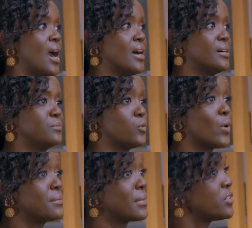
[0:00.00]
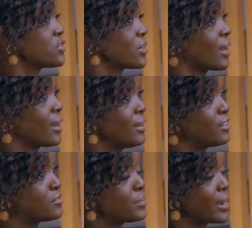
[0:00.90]
One mantra I
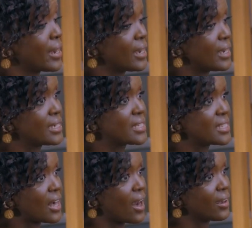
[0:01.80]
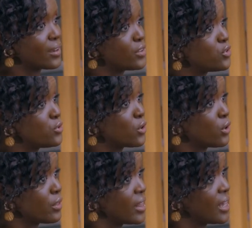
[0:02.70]
live by is, I can do
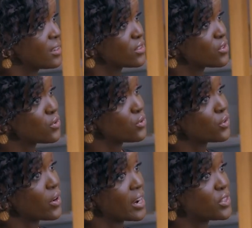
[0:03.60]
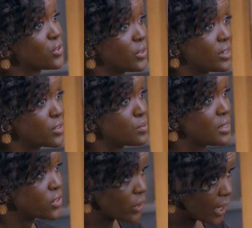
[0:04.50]
all things through Christ who gives
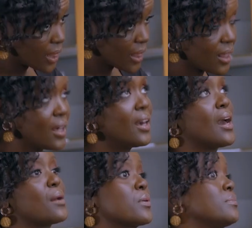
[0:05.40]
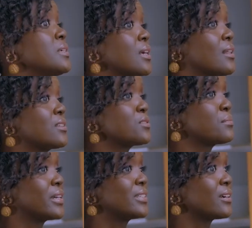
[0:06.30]
me strength. I probably say that to
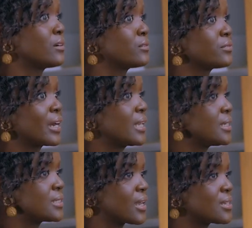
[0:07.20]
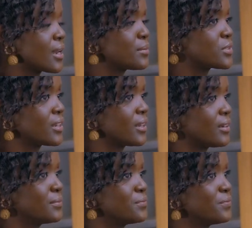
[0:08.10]
myself at least 10 times a day.